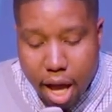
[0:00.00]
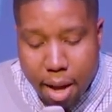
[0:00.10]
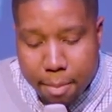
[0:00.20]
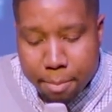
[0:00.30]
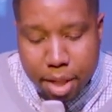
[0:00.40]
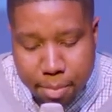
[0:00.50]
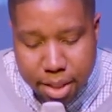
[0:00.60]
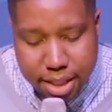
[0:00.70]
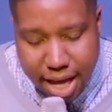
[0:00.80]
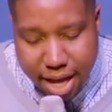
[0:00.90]
and
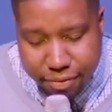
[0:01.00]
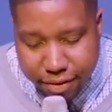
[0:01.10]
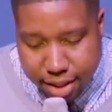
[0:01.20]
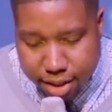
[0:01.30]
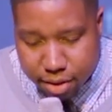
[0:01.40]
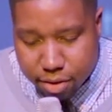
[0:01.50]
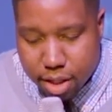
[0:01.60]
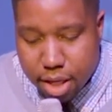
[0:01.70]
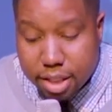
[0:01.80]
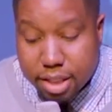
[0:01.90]
modafinil
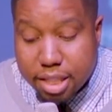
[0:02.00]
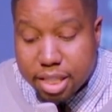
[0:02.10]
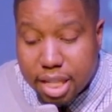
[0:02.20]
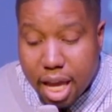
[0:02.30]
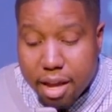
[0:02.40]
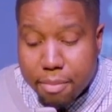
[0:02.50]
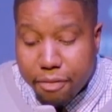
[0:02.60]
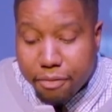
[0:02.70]
to stay